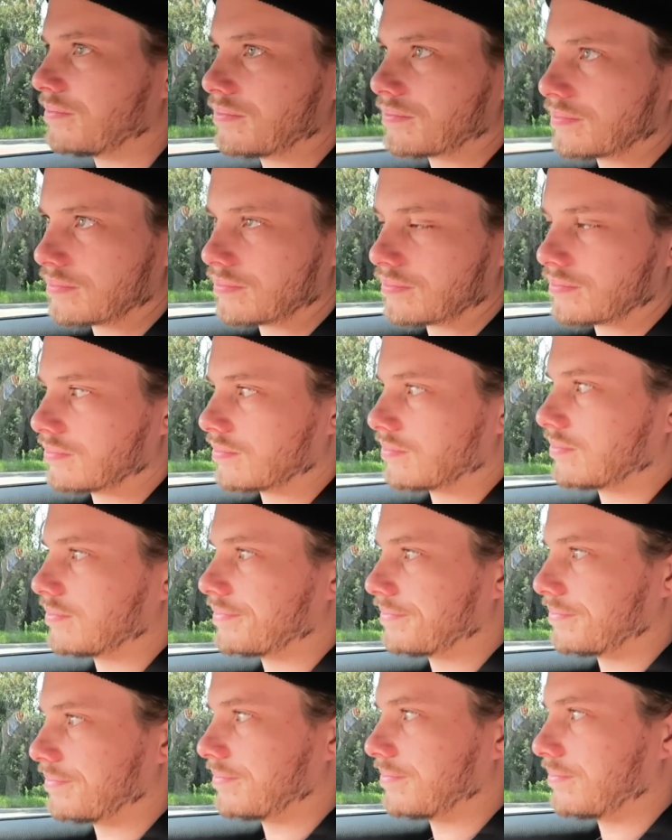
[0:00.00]
thoughts?
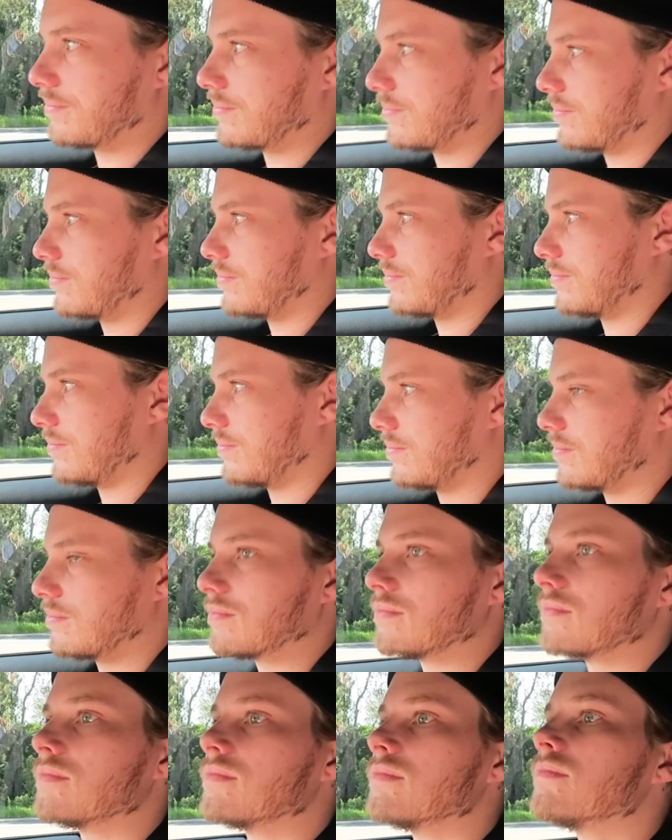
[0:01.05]
As far as the
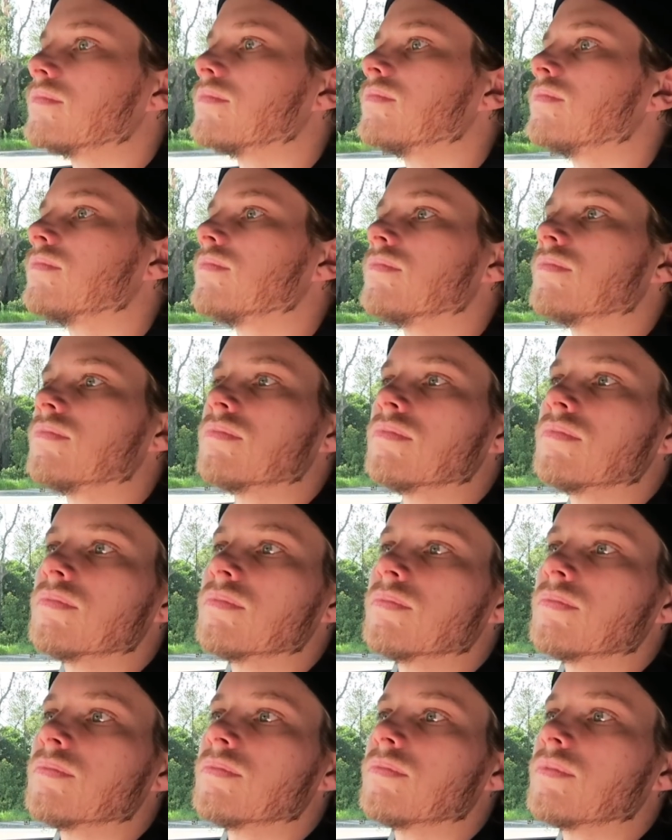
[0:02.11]
sleep.
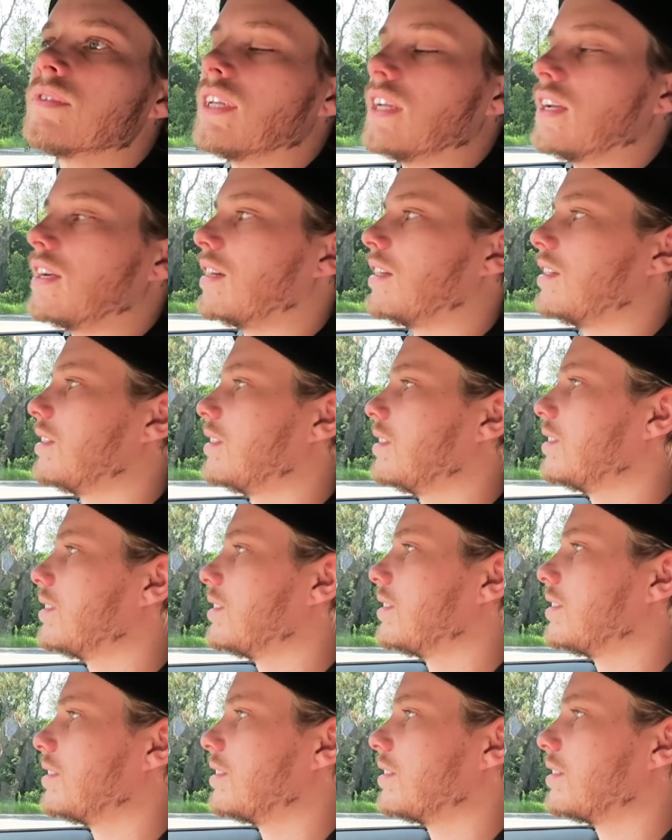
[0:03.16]
Yeah.
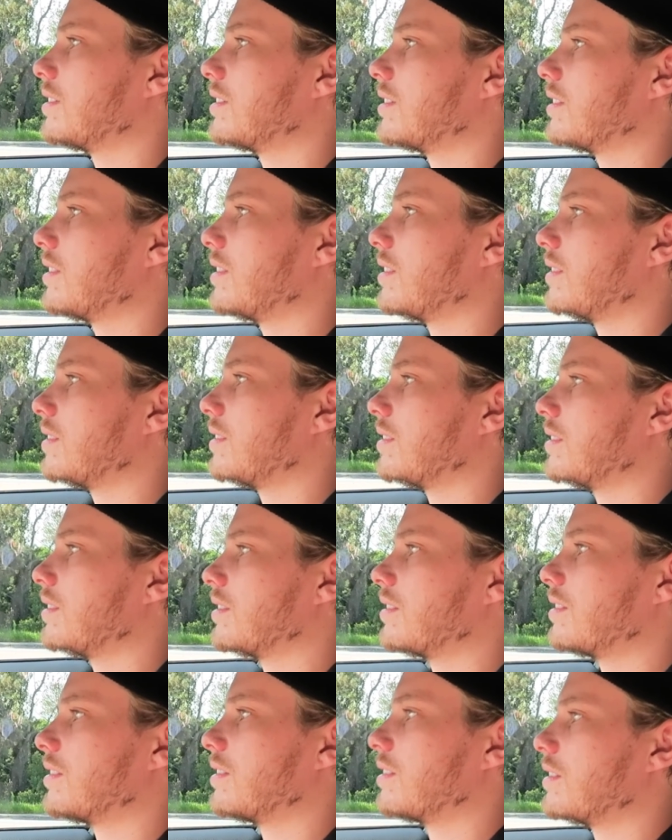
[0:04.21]
I
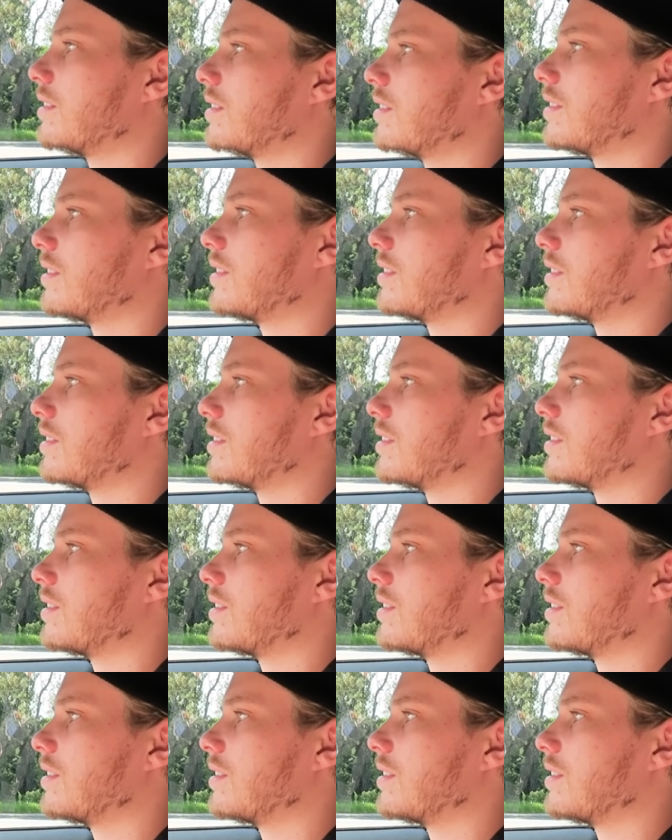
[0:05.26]
don't really want to wake